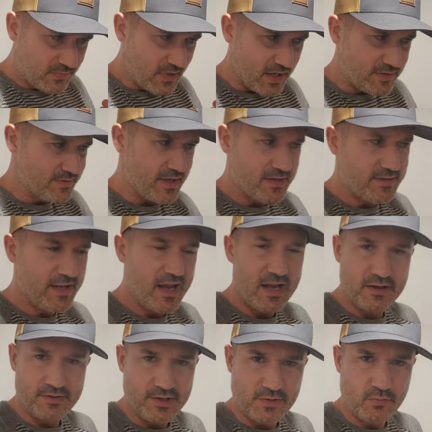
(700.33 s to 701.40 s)
Because that's not
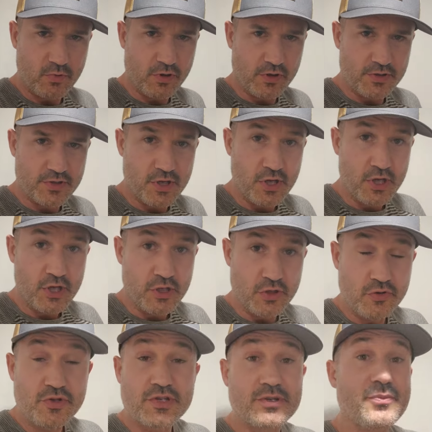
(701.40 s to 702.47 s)
how this works.
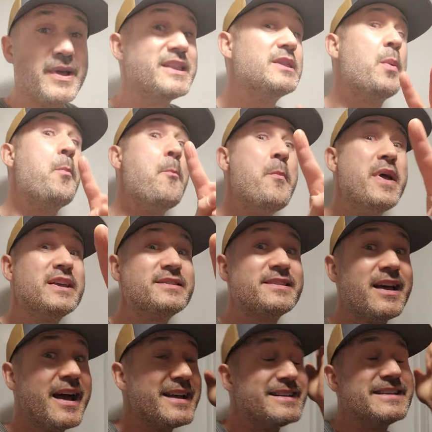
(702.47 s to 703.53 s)
You just made the
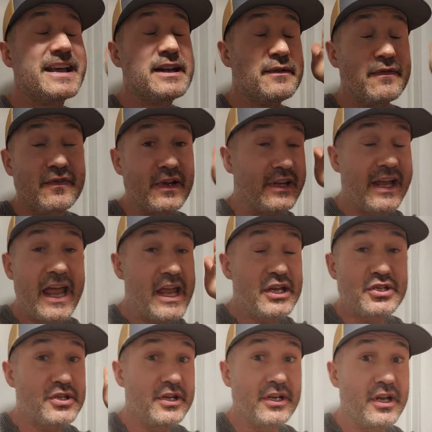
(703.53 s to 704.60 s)

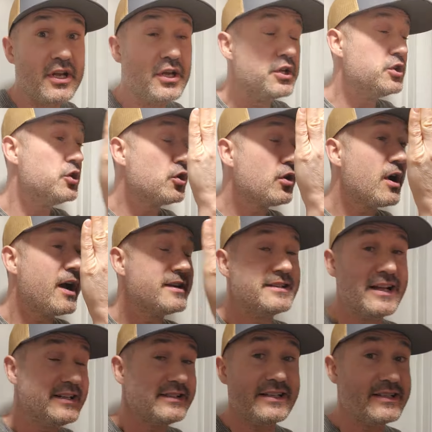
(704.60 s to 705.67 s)
misidentification your
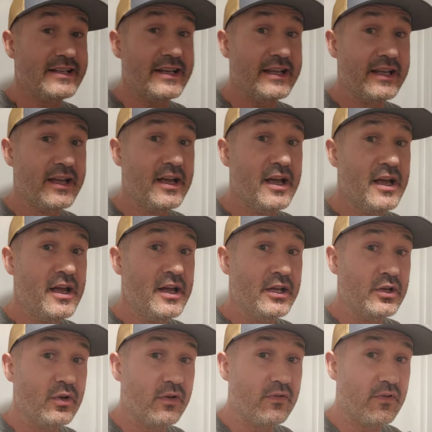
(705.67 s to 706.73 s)
identity.
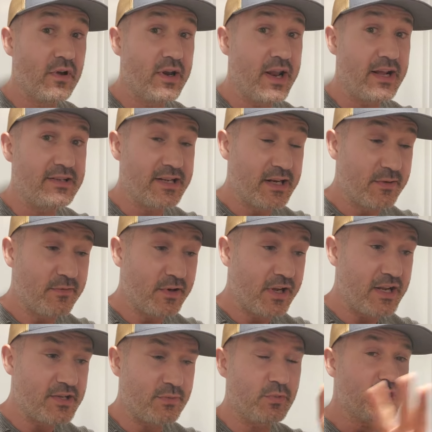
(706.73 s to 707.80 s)
You have an
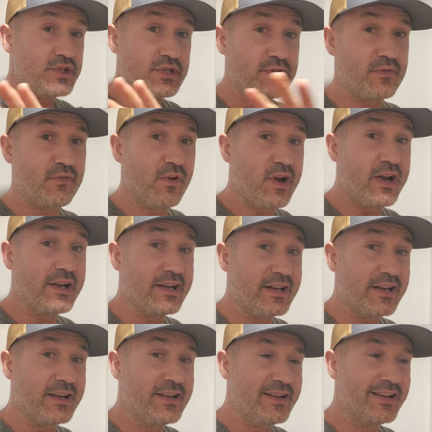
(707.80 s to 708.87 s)
identification, which is
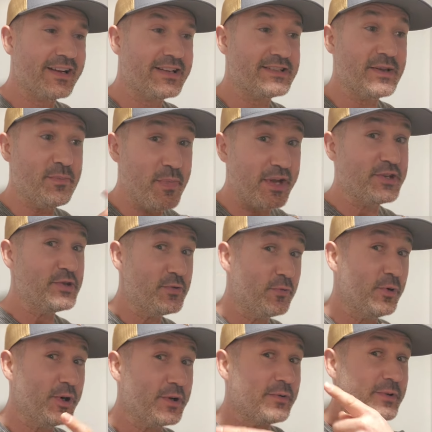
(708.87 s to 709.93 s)
fine because it makes you
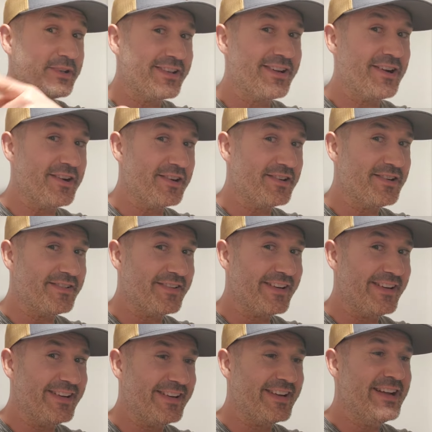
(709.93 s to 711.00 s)
work really hard,
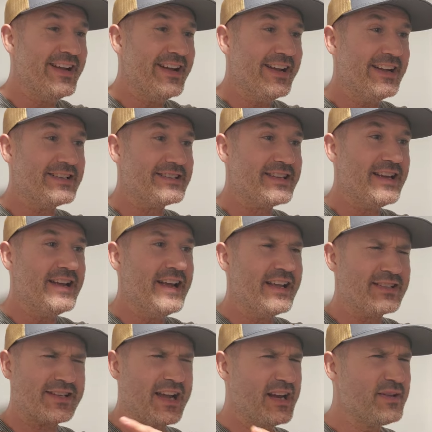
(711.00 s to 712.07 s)
right? It's
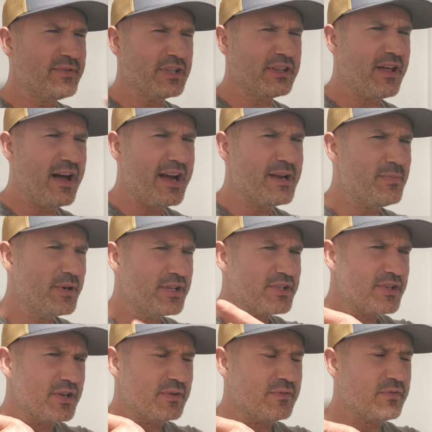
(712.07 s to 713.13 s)
it's kind of a lie, but
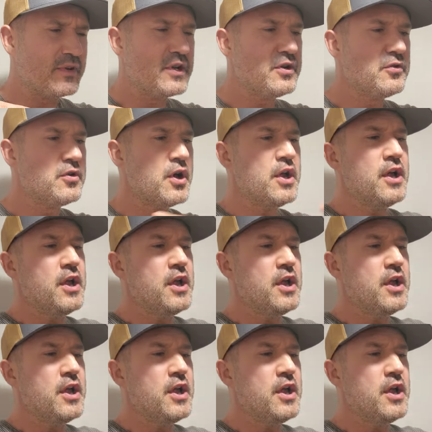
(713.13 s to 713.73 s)
it's good for you.